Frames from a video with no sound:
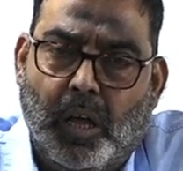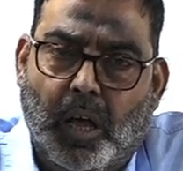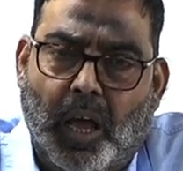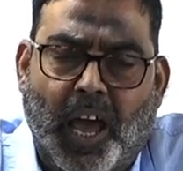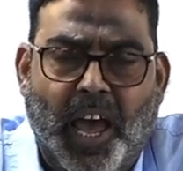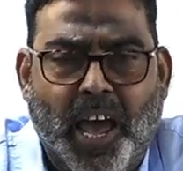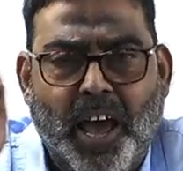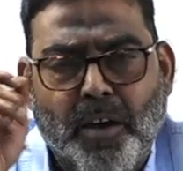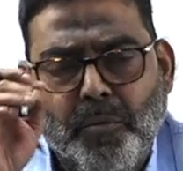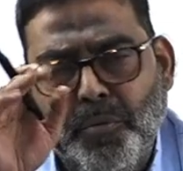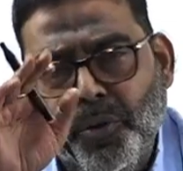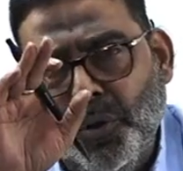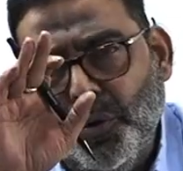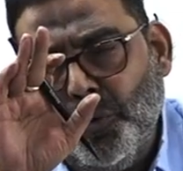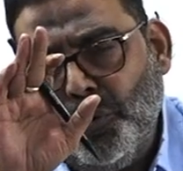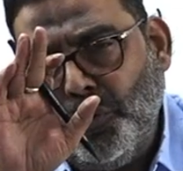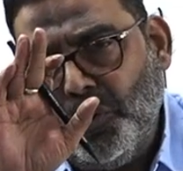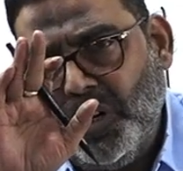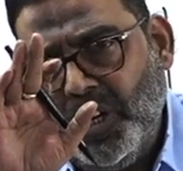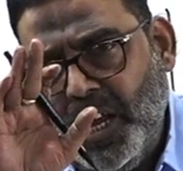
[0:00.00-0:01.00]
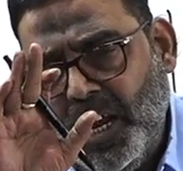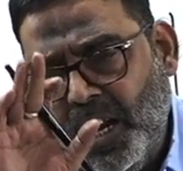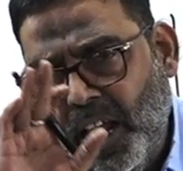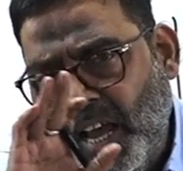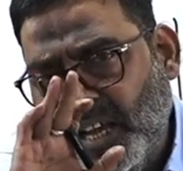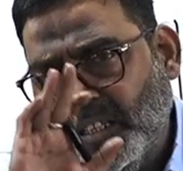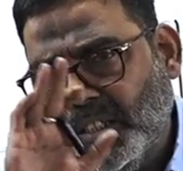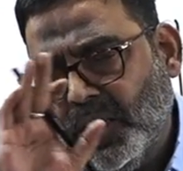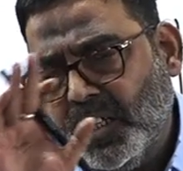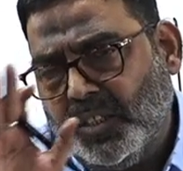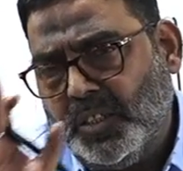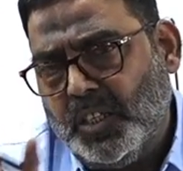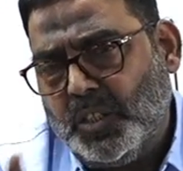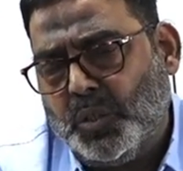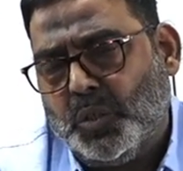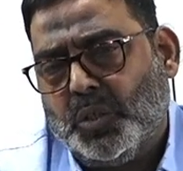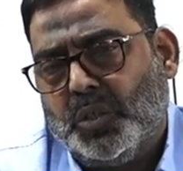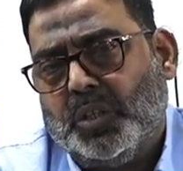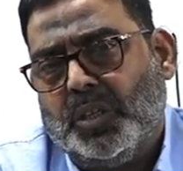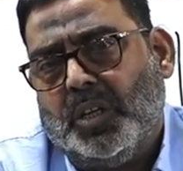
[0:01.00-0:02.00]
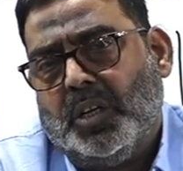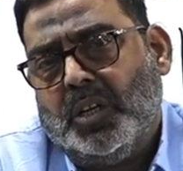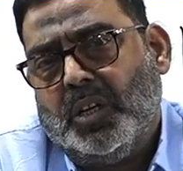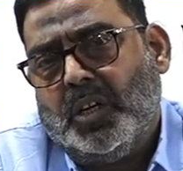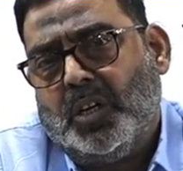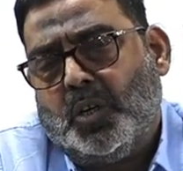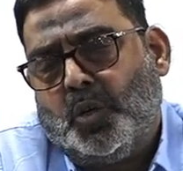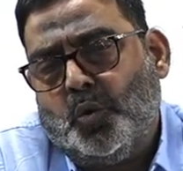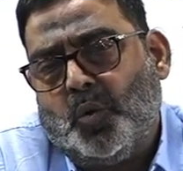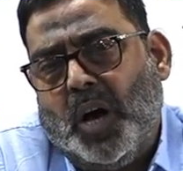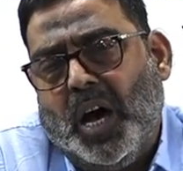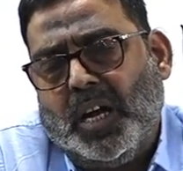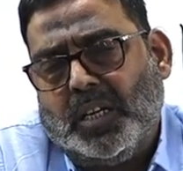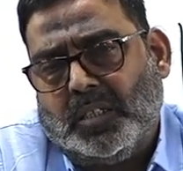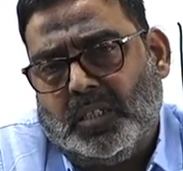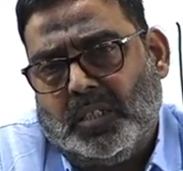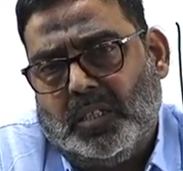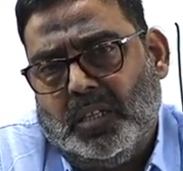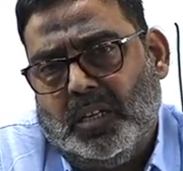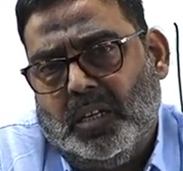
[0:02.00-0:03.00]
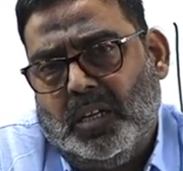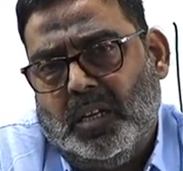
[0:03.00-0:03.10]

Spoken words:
Have you realized in this 2 hours